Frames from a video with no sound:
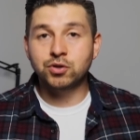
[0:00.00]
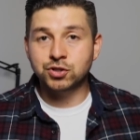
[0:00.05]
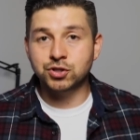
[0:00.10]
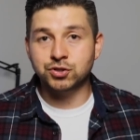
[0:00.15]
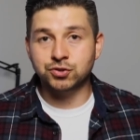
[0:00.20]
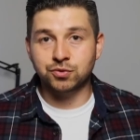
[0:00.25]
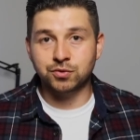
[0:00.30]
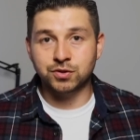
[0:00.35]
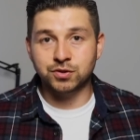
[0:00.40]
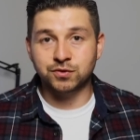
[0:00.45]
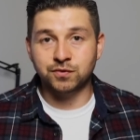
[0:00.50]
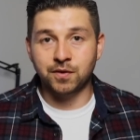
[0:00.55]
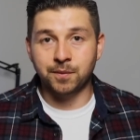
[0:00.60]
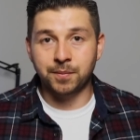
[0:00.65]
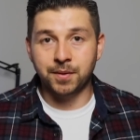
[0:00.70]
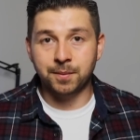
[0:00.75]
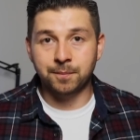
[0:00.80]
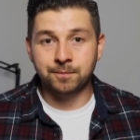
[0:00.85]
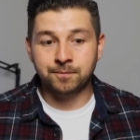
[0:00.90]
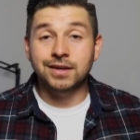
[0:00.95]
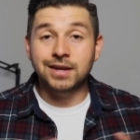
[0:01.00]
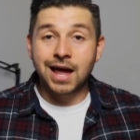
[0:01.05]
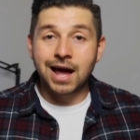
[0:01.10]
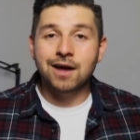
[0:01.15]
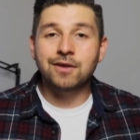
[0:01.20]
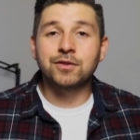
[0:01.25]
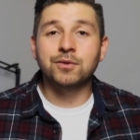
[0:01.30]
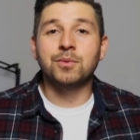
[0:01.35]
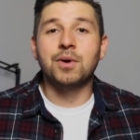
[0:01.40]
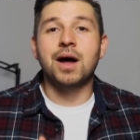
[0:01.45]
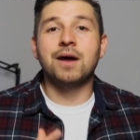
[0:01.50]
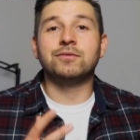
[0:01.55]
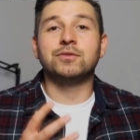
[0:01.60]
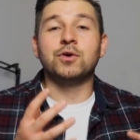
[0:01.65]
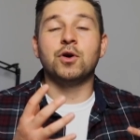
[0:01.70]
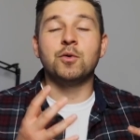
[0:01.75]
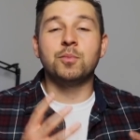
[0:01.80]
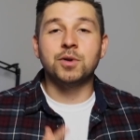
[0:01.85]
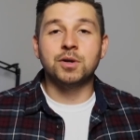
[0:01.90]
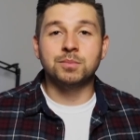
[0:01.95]
purchase orders from them. Now they will have
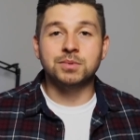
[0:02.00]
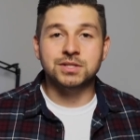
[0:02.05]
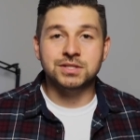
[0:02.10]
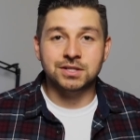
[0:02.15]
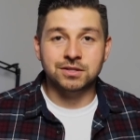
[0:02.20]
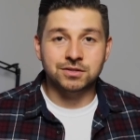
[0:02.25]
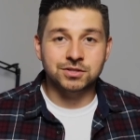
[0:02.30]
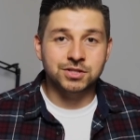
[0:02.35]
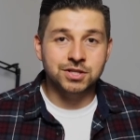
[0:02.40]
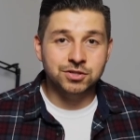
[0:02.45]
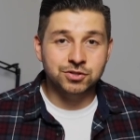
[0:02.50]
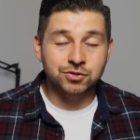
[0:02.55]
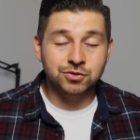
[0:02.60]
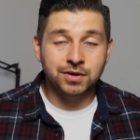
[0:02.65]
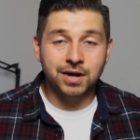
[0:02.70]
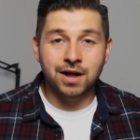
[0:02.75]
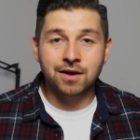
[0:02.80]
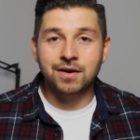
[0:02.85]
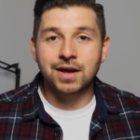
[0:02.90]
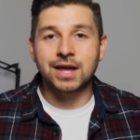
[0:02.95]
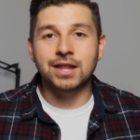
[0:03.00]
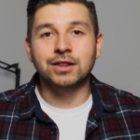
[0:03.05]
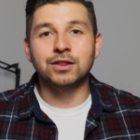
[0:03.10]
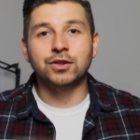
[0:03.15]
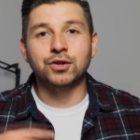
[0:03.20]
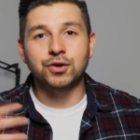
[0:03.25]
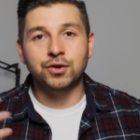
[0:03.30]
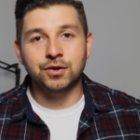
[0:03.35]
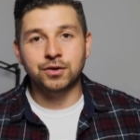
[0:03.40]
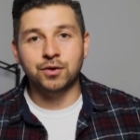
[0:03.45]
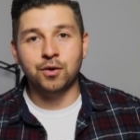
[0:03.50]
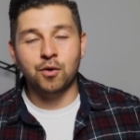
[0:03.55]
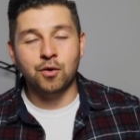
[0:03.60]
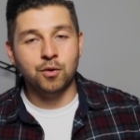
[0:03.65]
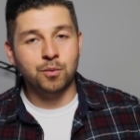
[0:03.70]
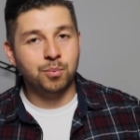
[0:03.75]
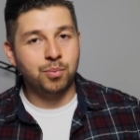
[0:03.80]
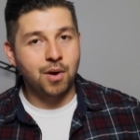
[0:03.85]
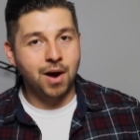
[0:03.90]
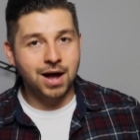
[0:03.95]
to open up a Seller Central account and learn the
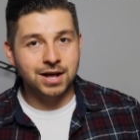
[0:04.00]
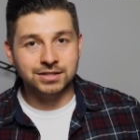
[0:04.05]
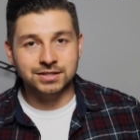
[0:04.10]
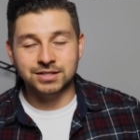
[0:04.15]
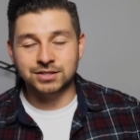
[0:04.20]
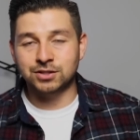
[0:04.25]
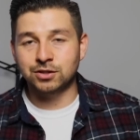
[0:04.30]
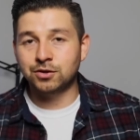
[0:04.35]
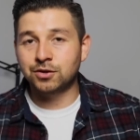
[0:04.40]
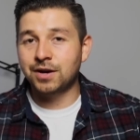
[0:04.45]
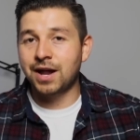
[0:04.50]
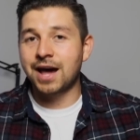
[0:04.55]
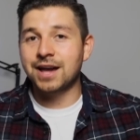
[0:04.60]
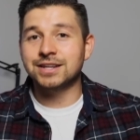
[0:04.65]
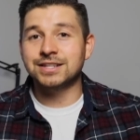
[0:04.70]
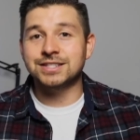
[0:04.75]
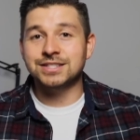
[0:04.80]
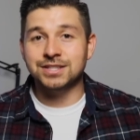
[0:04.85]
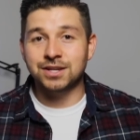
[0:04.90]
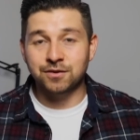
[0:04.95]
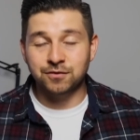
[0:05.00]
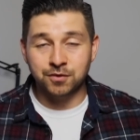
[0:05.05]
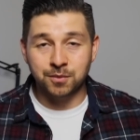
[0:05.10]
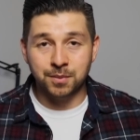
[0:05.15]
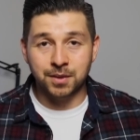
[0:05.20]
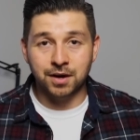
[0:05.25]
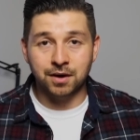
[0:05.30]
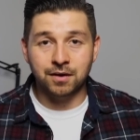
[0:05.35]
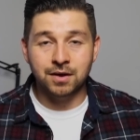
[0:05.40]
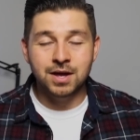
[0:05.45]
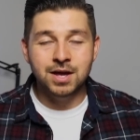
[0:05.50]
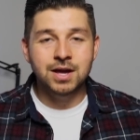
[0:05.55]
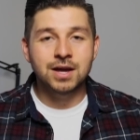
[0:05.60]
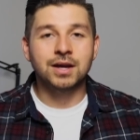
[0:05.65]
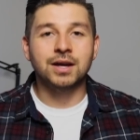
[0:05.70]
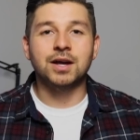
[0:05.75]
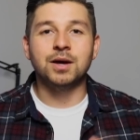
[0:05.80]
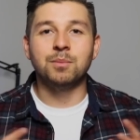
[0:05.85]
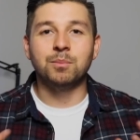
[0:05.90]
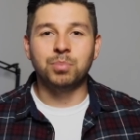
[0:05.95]
whole process, learn how to sell from there
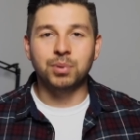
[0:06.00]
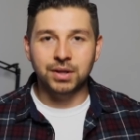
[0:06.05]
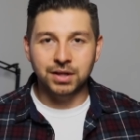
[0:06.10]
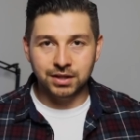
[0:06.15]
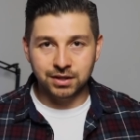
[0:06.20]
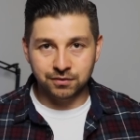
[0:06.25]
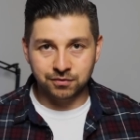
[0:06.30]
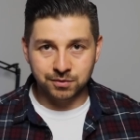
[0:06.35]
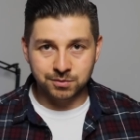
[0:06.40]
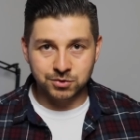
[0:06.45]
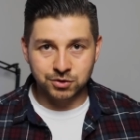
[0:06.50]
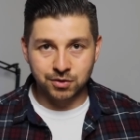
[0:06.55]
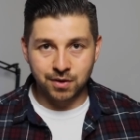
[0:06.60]
completely from